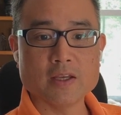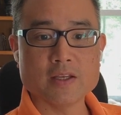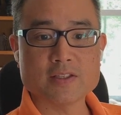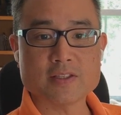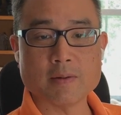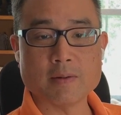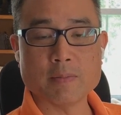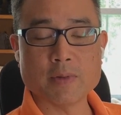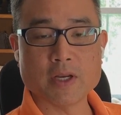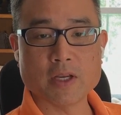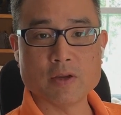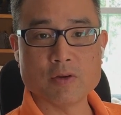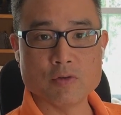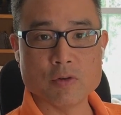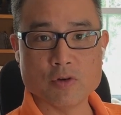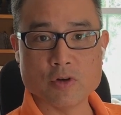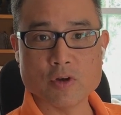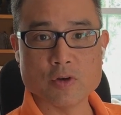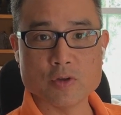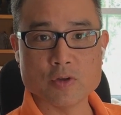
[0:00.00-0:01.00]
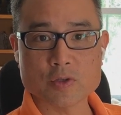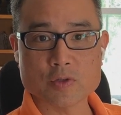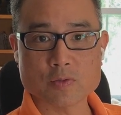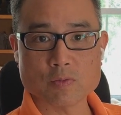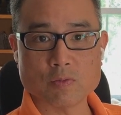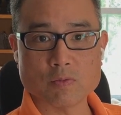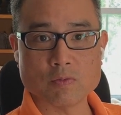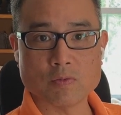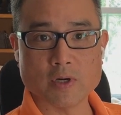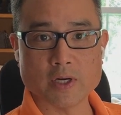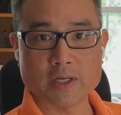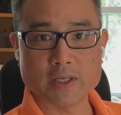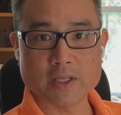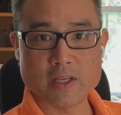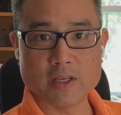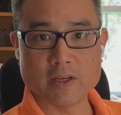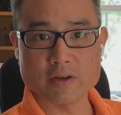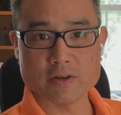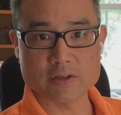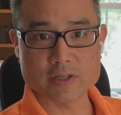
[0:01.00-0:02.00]
somebody who knows what
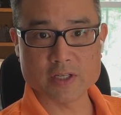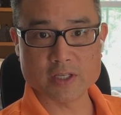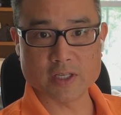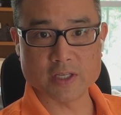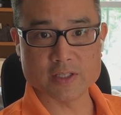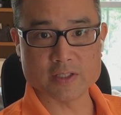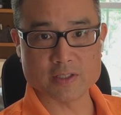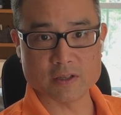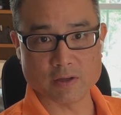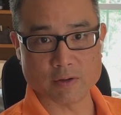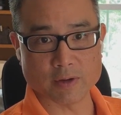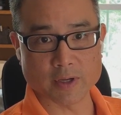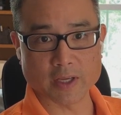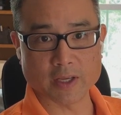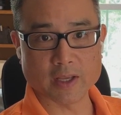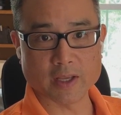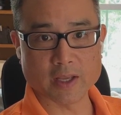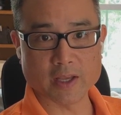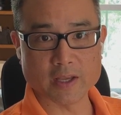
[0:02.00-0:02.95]
he or she is doing.